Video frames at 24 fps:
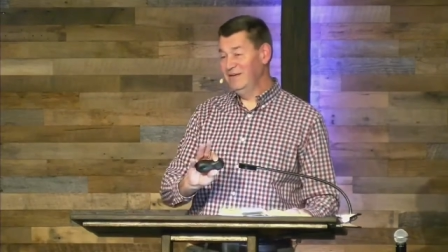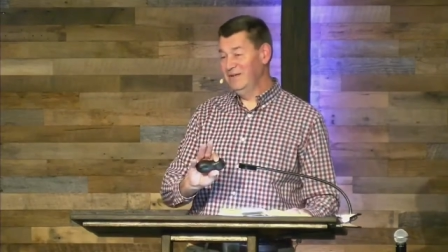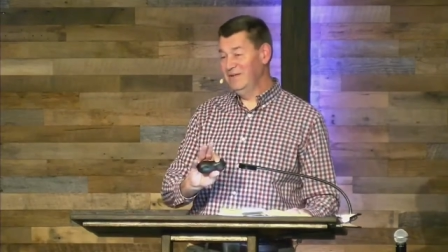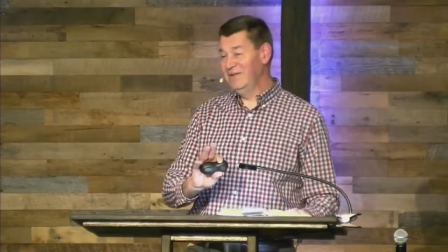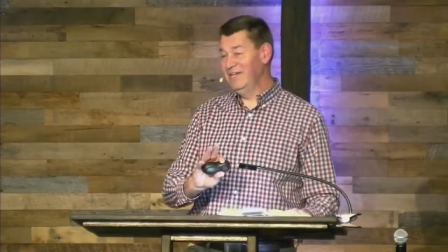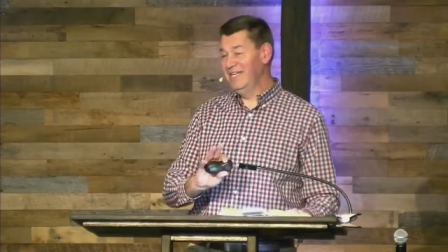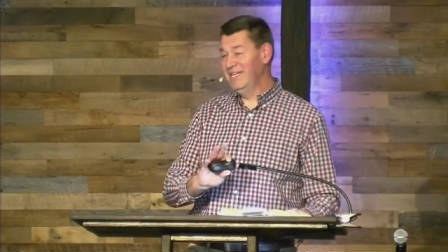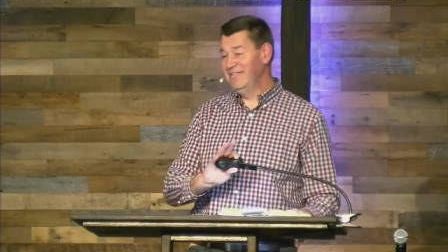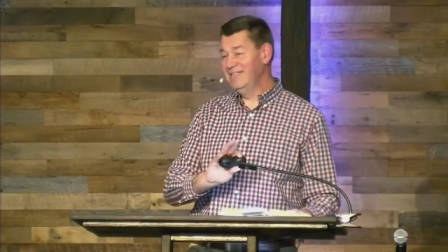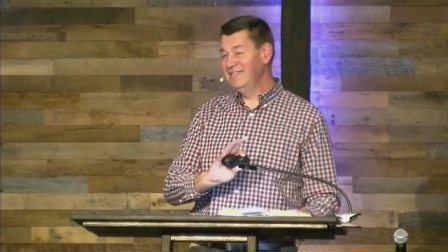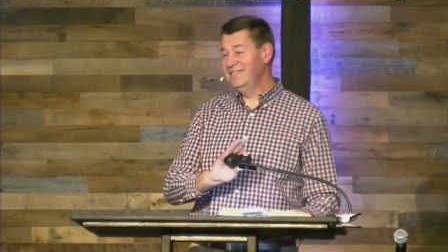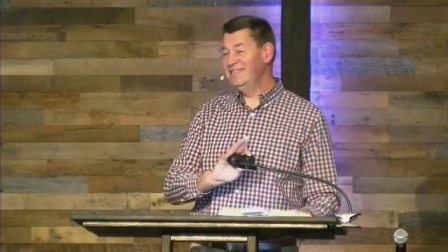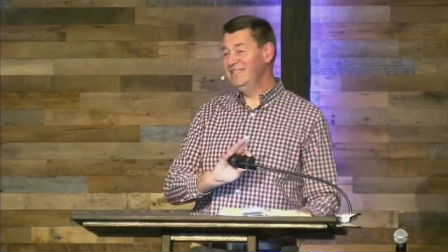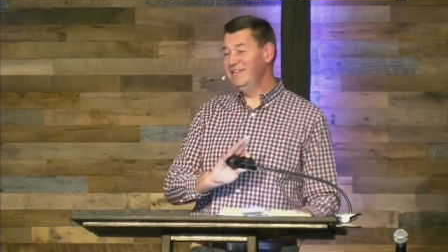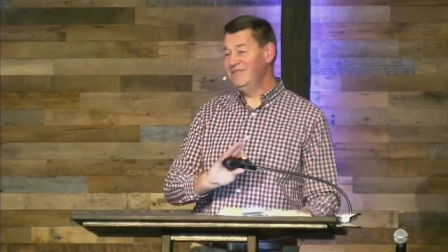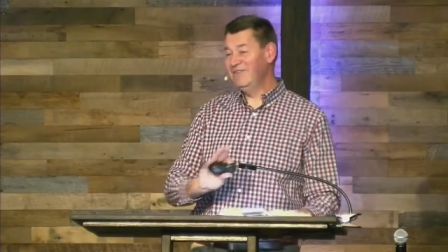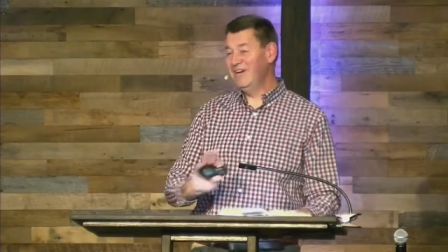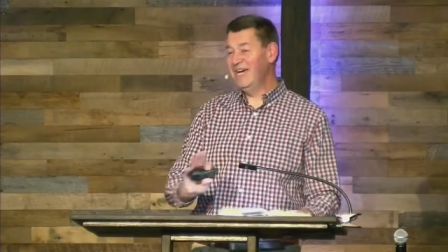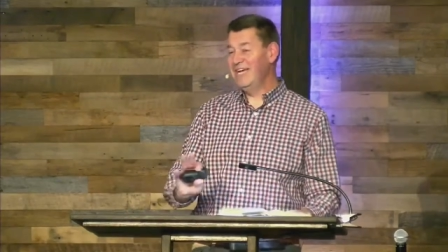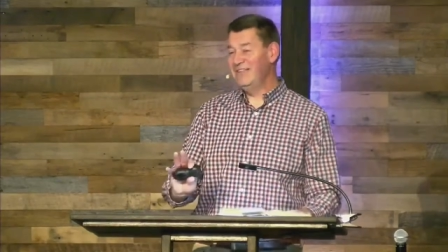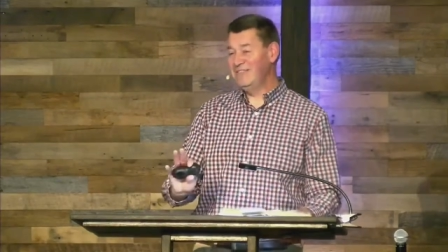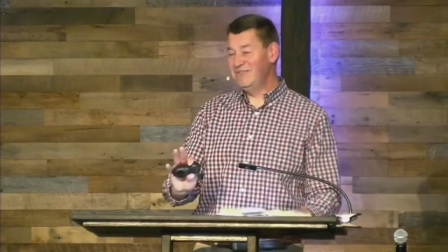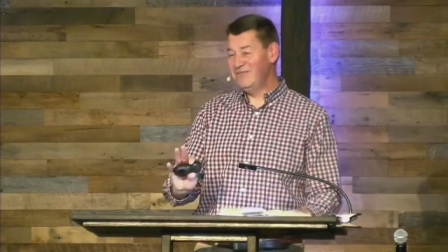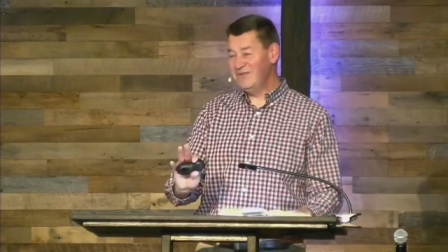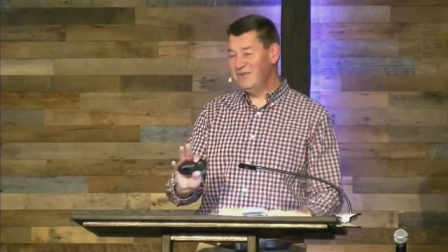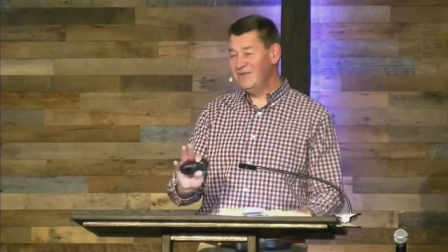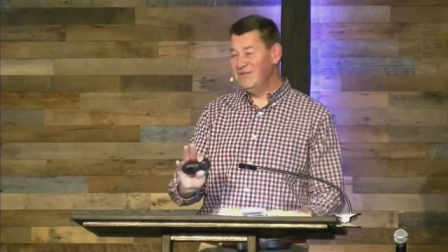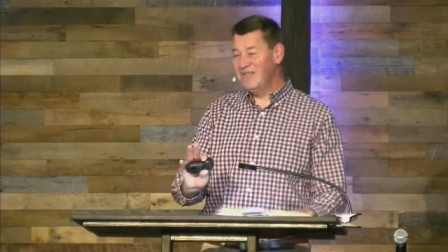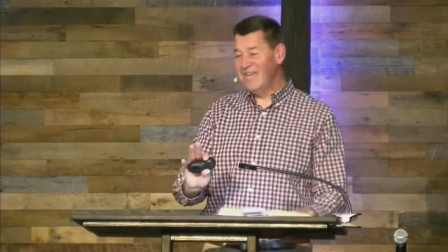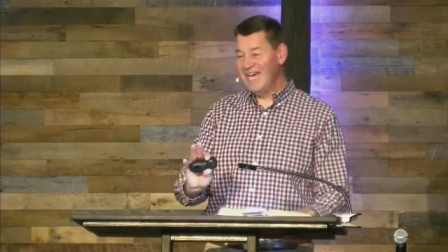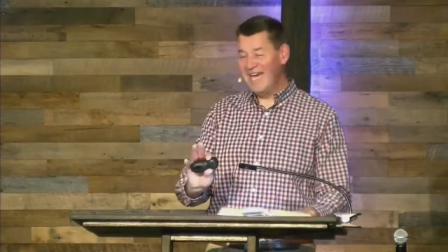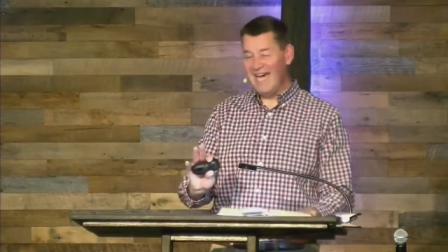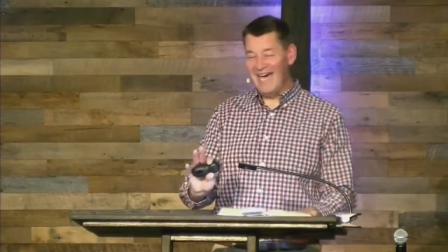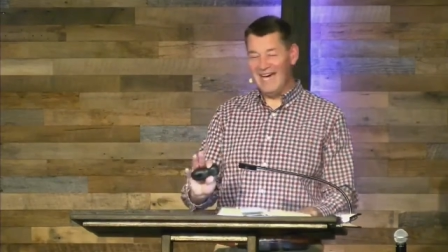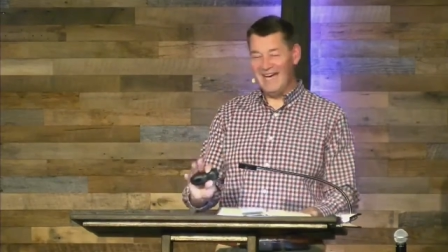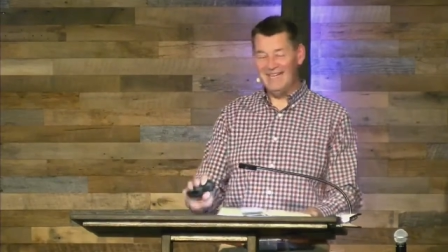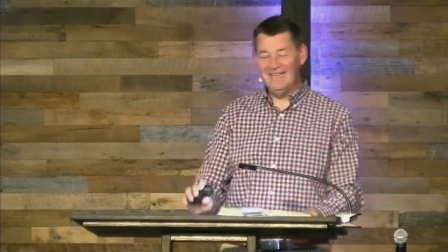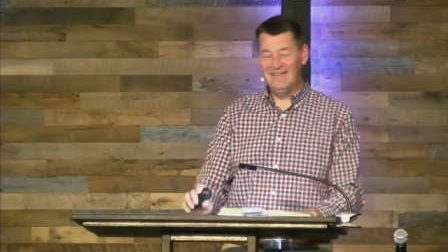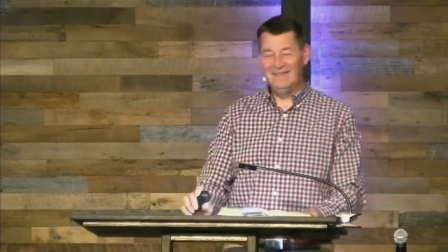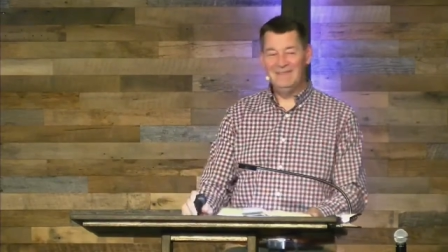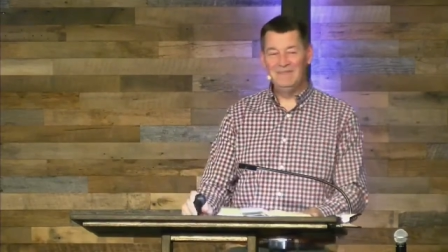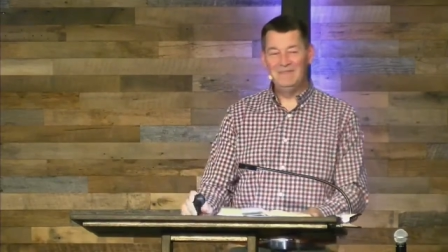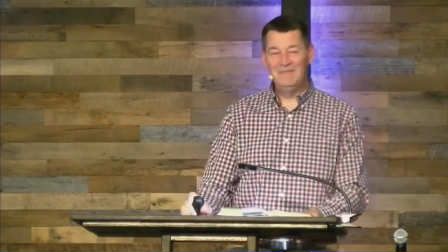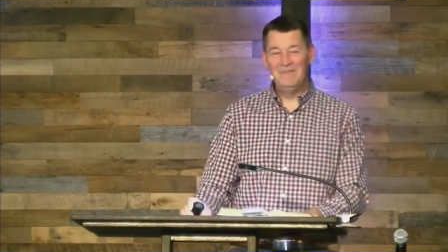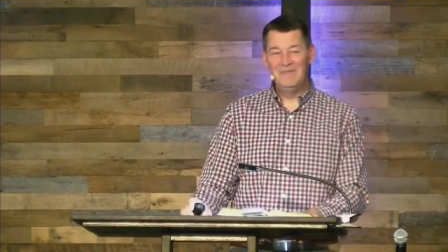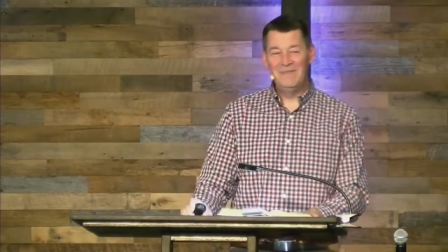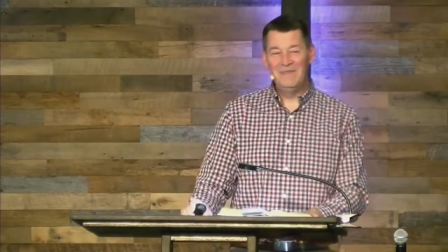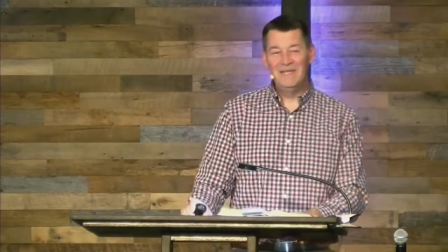We can see right through that.
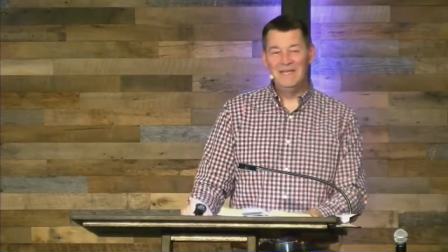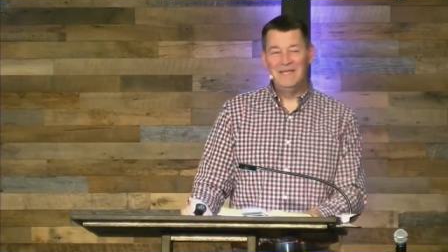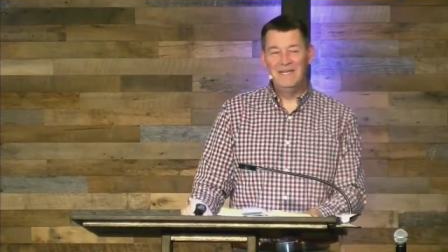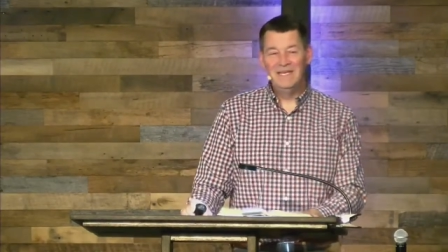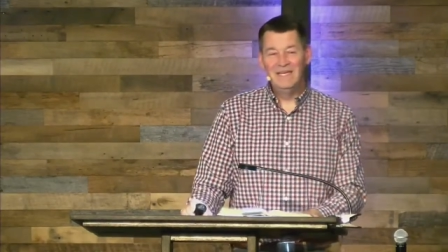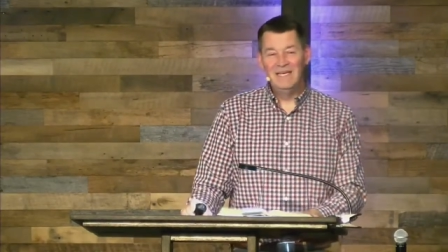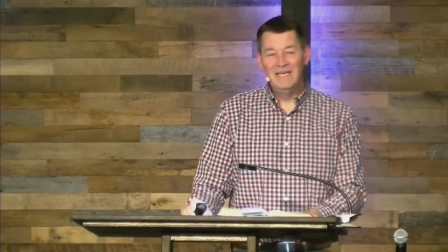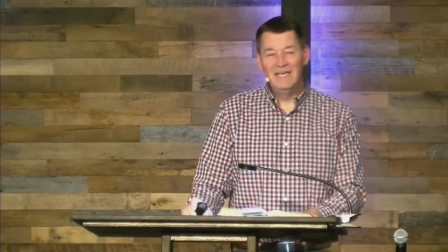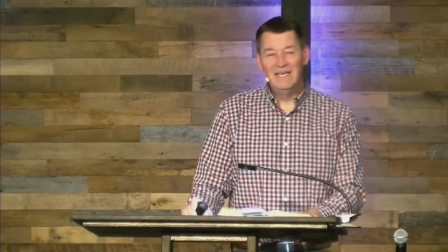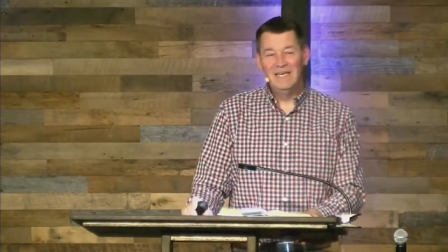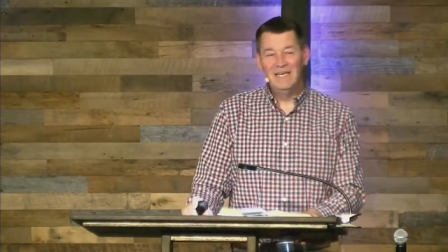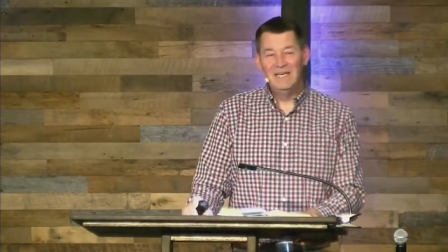And I